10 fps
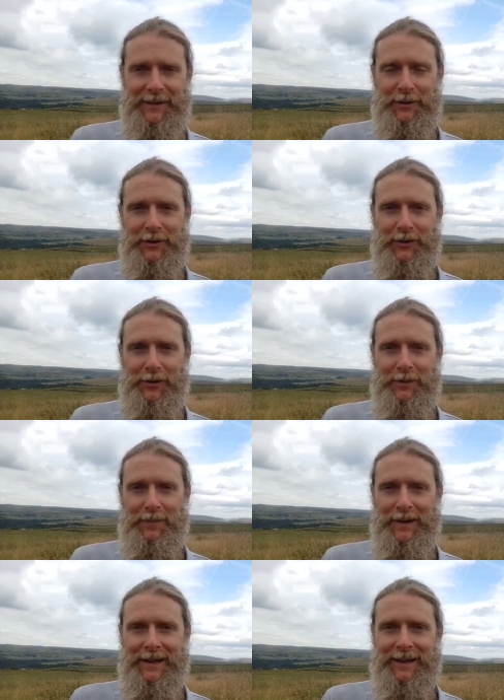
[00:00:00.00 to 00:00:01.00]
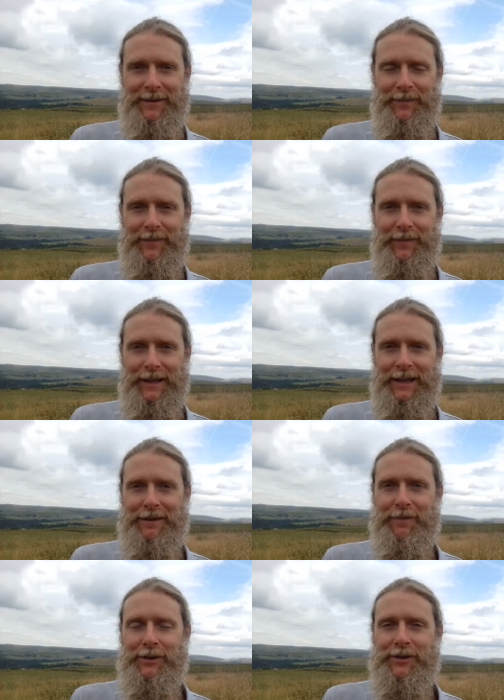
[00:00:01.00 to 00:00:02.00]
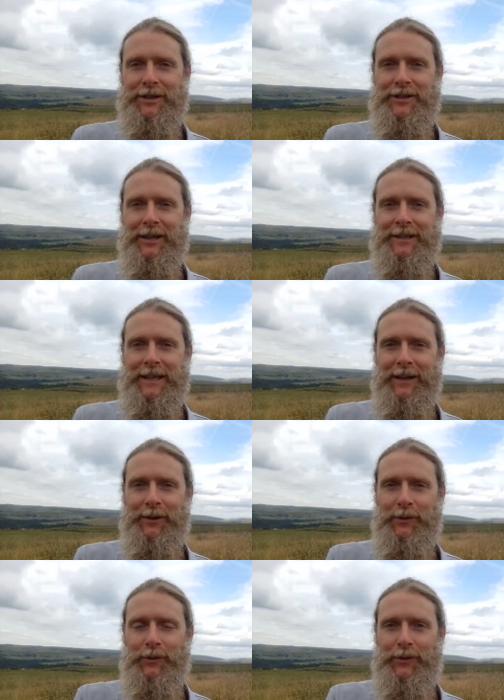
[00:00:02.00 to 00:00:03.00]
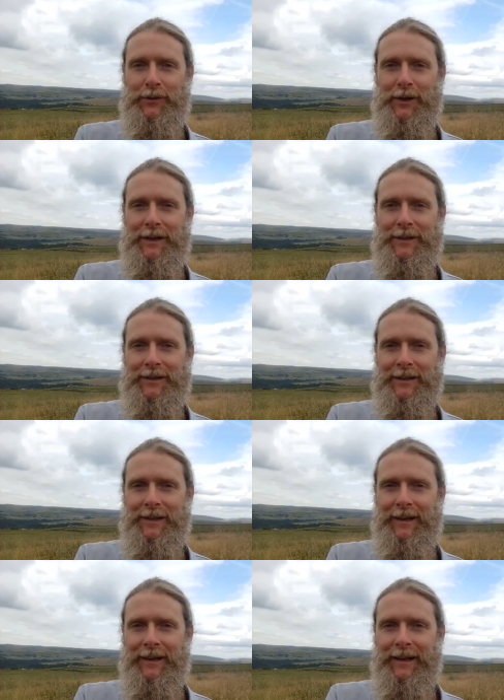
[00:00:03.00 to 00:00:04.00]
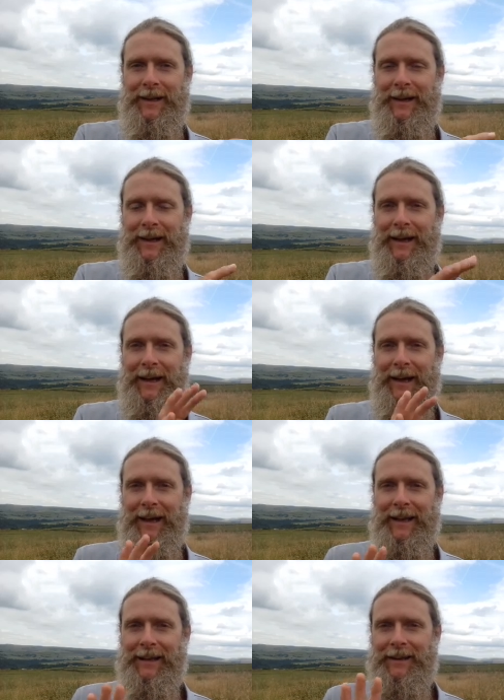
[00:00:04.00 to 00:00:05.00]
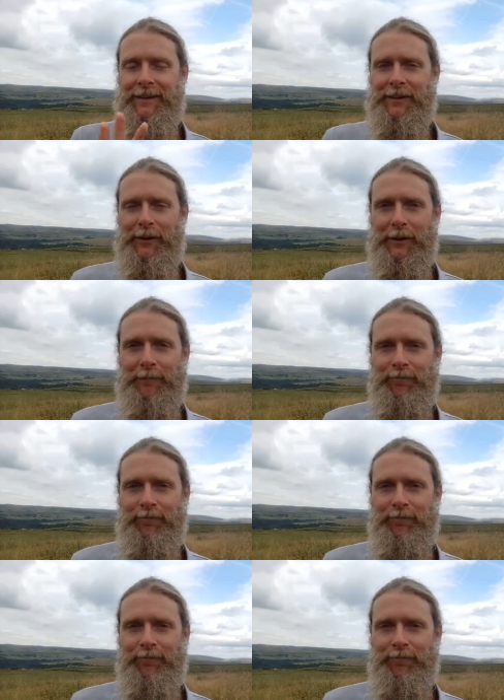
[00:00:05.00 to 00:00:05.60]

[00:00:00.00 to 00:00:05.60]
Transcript: and you'll soon be completely emotionally shut down and cauterized. And, you know,